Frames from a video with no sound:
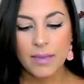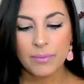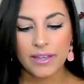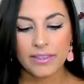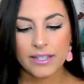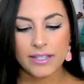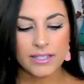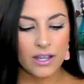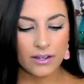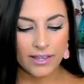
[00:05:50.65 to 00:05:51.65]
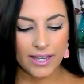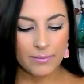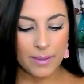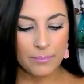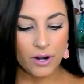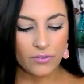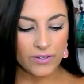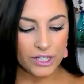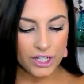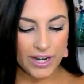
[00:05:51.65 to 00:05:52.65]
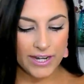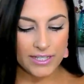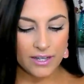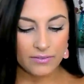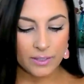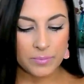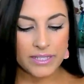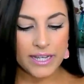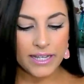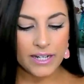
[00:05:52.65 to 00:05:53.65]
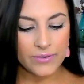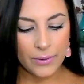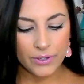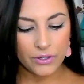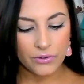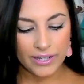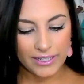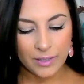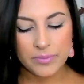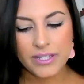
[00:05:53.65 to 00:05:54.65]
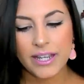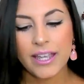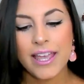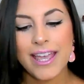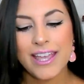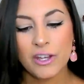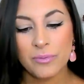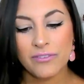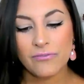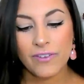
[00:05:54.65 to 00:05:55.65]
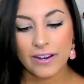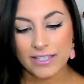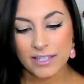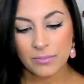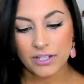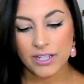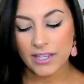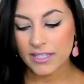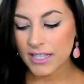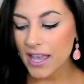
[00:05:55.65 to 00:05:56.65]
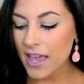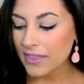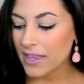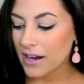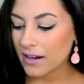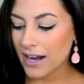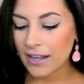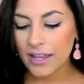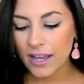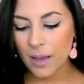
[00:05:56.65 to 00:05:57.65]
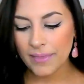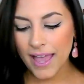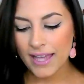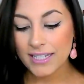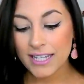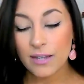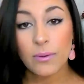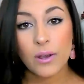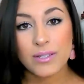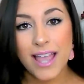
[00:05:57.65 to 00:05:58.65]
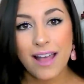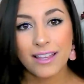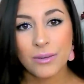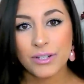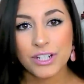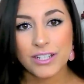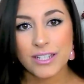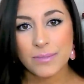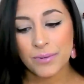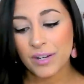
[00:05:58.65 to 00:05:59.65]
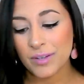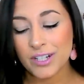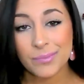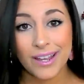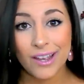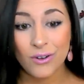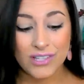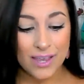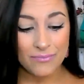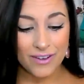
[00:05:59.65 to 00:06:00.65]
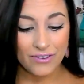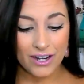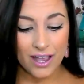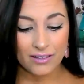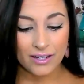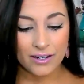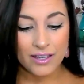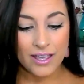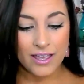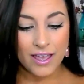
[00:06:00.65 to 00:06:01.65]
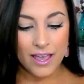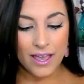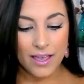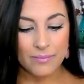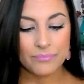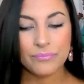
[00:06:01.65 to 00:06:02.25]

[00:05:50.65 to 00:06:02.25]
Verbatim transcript: but these are like my perfect shades of lipstick, and if I were to create a lipstick, it would be very similar to these. They're kind of like up that tea rose alley, which is pretty much my all-time favorite color. Um,